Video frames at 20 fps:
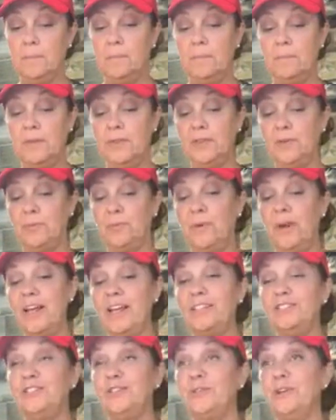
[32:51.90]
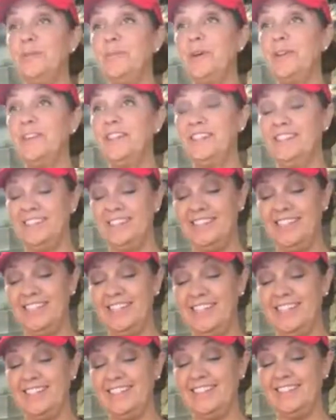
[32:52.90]
But the red trim on this
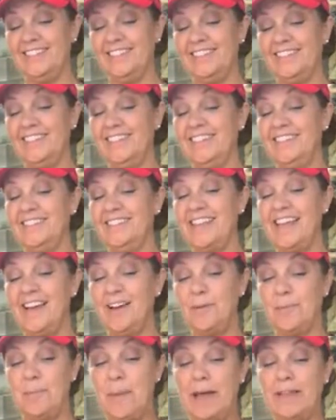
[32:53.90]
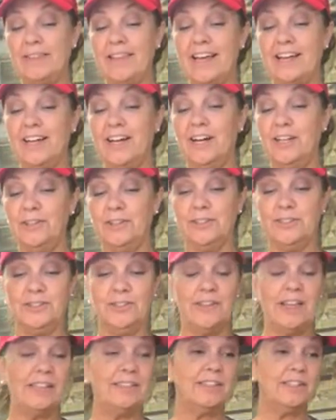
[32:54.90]
lid is about that color, so
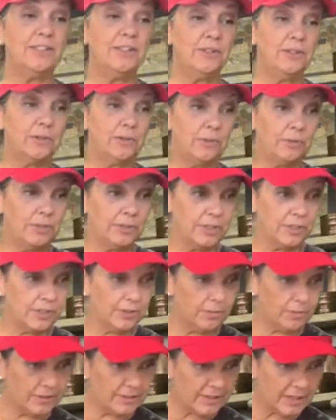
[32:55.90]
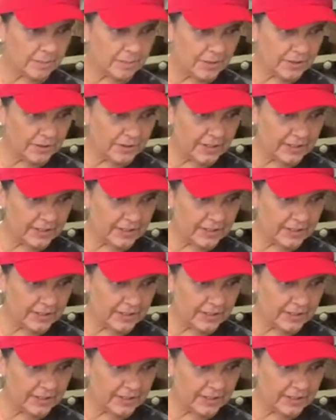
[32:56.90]
that's going to look really good once I peel